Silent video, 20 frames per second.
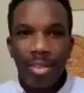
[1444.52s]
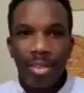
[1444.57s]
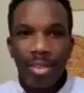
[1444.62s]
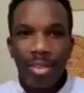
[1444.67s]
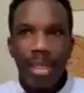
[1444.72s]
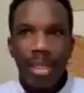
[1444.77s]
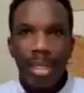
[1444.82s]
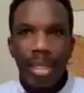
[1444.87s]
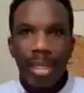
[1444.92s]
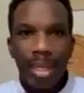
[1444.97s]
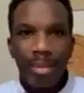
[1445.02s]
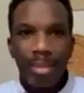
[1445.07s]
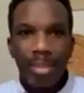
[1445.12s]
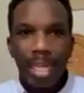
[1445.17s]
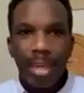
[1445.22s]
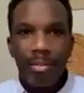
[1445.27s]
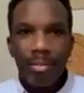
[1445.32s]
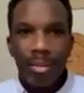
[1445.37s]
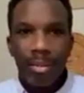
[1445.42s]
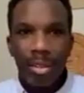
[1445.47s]
came
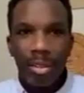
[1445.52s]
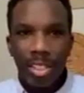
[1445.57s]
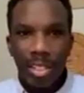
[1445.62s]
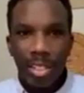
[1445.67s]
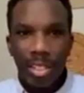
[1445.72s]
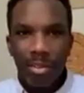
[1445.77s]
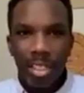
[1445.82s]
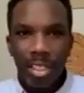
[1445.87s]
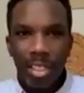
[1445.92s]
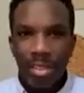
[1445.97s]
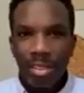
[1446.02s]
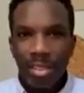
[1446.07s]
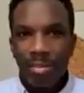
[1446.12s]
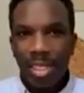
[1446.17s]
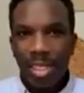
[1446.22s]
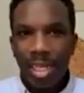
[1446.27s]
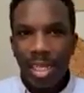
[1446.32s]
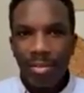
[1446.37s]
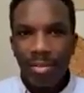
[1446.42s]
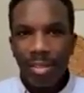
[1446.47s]
down through the generations of
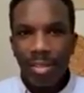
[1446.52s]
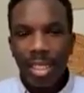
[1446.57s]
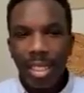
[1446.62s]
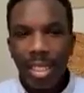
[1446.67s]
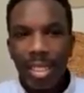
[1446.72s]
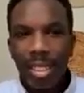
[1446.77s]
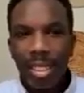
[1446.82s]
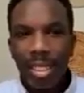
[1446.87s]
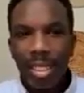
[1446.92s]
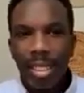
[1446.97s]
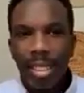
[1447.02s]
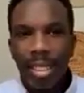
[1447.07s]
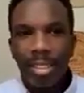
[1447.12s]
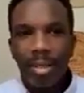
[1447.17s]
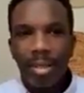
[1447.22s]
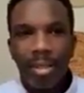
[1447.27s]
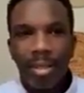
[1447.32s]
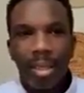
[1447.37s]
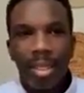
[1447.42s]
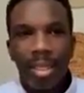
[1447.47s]
slaves. So
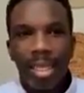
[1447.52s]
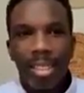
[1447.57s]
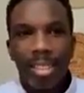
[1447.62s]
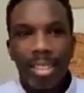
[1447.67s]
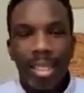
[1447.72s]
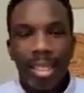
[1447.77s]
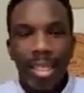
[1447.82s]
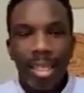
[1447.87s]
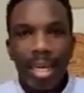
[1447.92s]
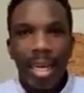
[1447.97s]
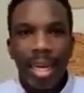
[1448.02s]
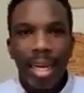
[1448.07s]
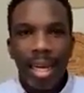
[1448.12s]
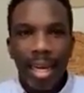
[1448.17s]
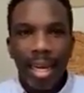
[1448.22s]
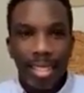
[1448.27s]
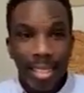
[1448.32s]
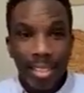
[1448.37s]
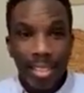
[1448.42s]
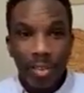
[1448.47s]
these are the
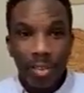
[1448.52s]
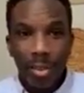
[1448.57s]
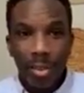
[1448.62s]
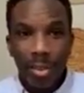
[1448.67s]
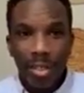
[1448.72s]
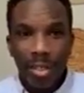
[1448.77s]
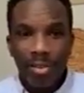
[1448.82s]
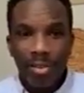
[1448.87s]
ancestral beliefs